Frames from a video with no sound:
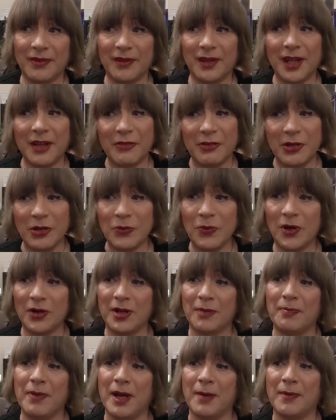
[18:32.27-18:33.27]
If you
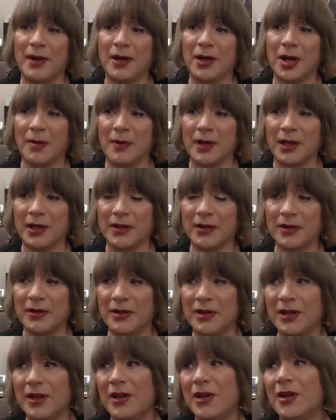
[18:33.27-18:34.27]
want a Batman comic
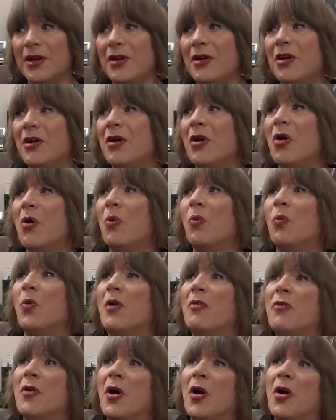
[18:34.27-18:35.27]

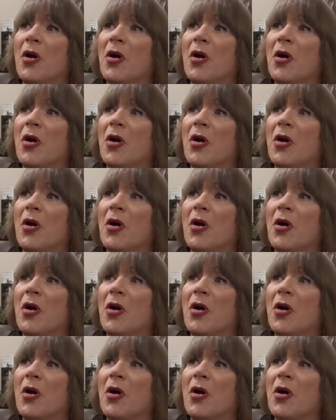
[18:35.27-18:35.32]
with